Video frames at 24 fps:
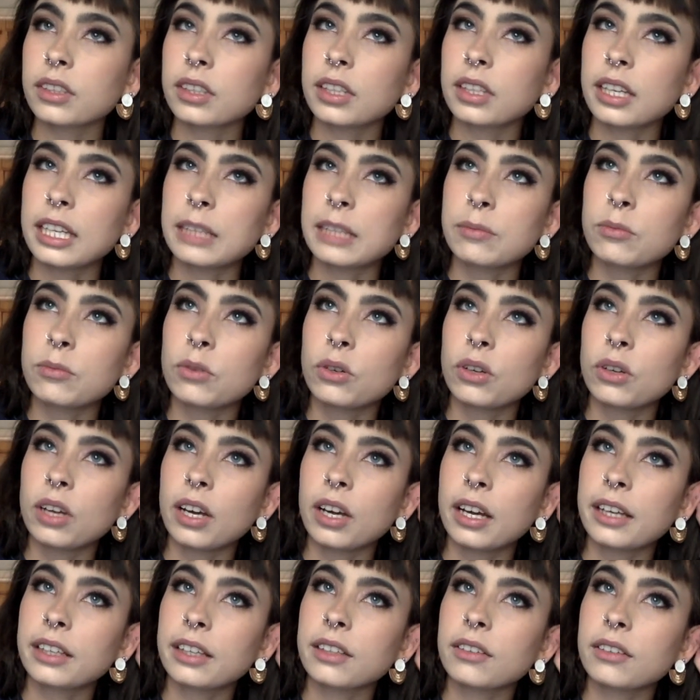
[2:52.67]
it's more
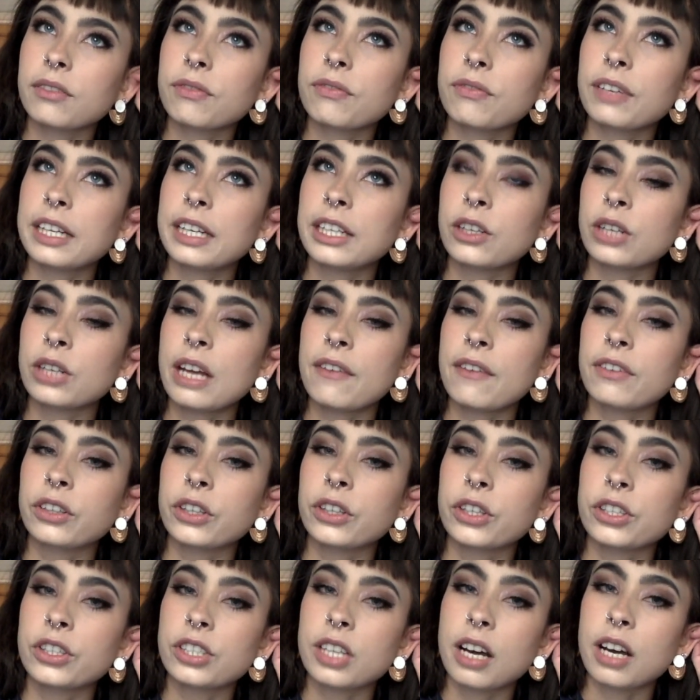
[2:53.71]
feeling you're never
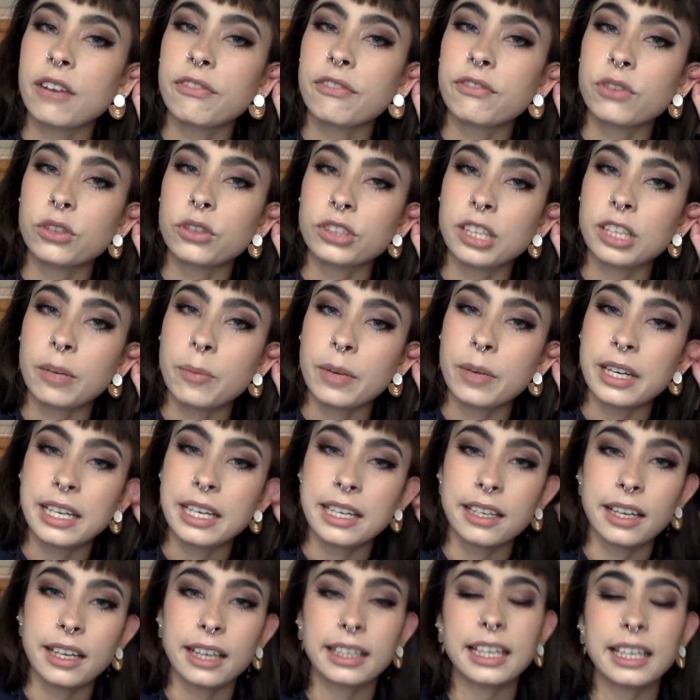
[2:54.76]
good enough for someone, in
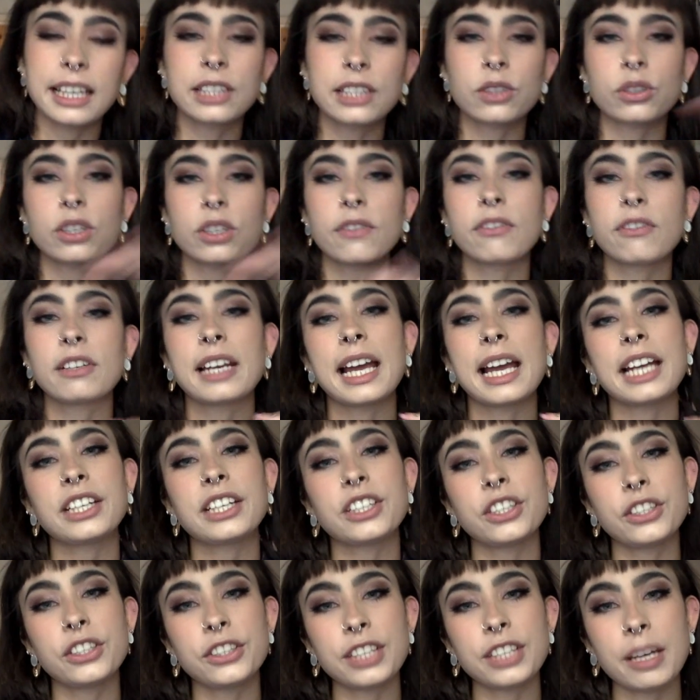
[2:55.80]
there's lots of
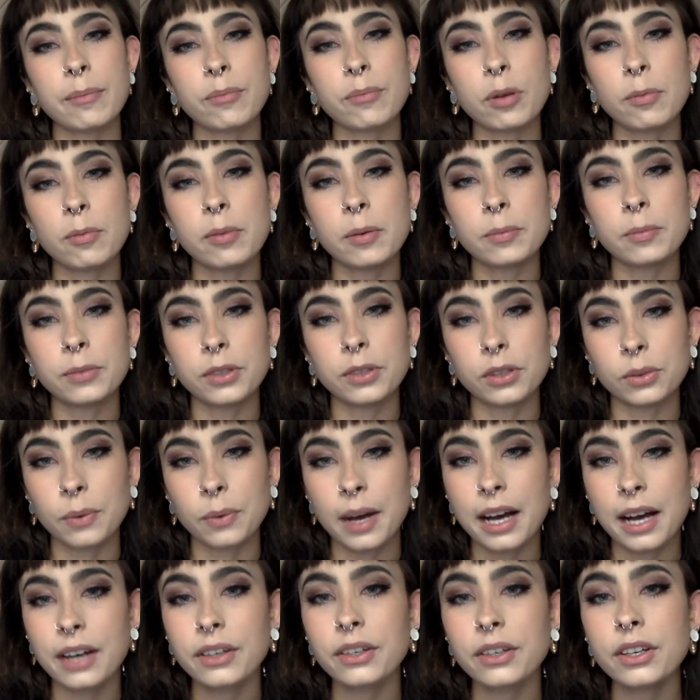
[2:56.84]
relationship problems as
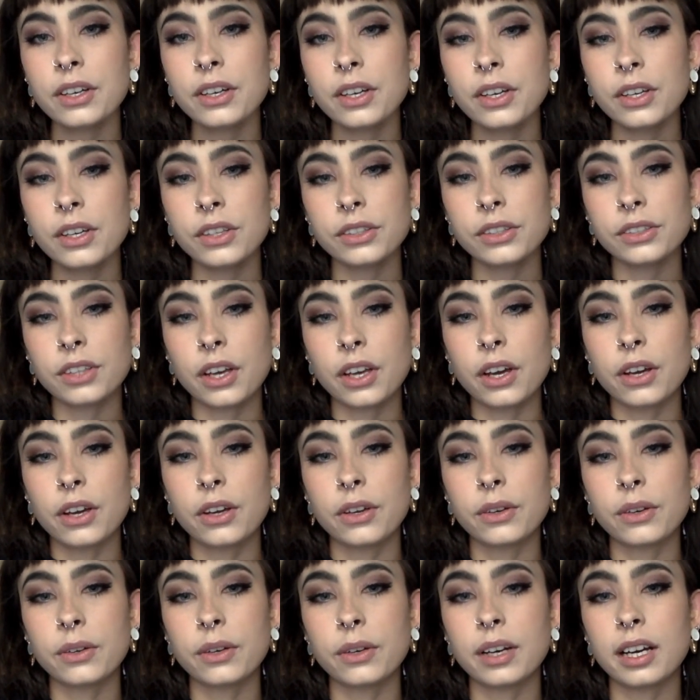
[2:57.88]
well.
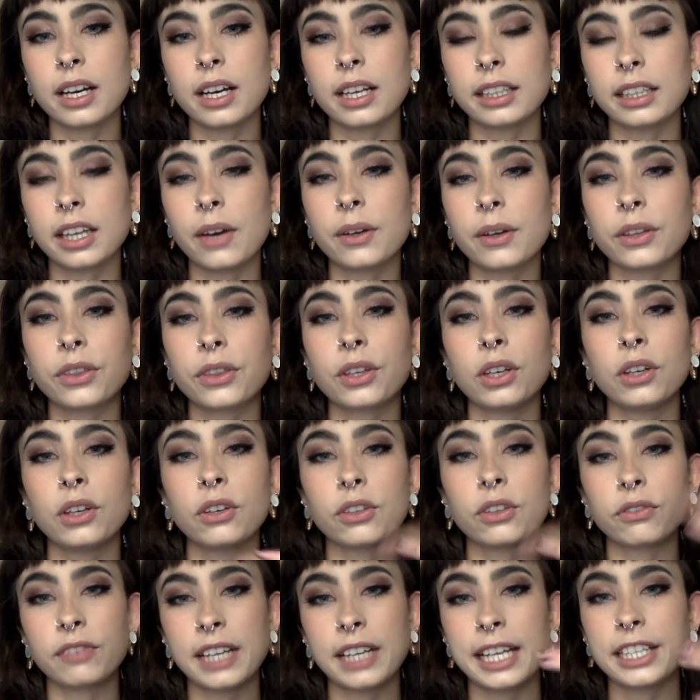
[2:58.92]
So going through
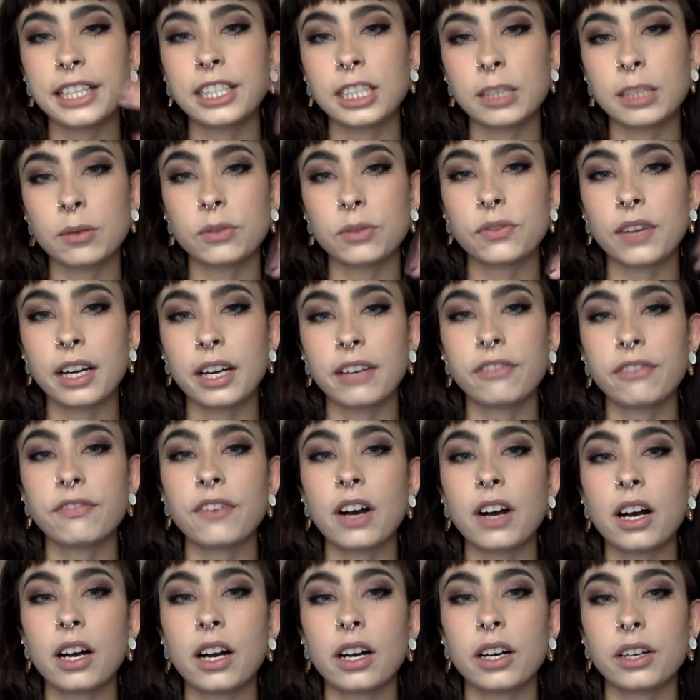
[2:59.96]
relationships very
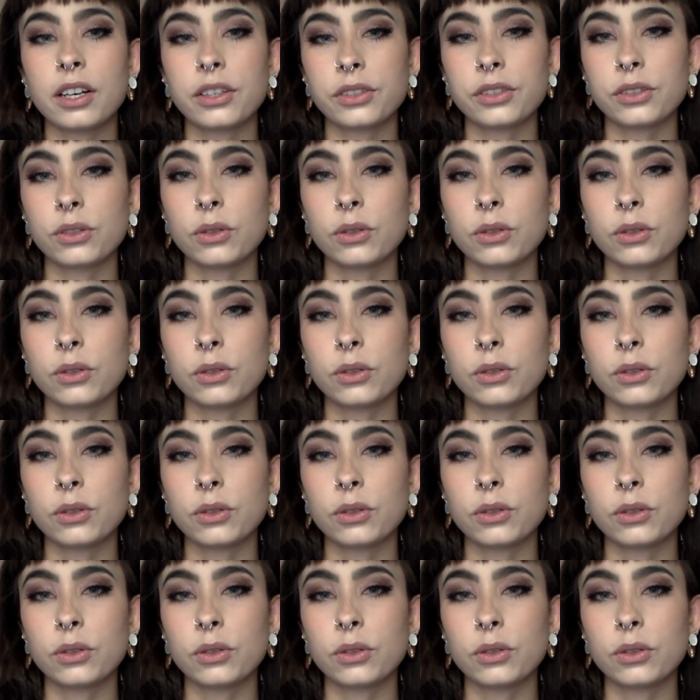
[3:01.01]
fast,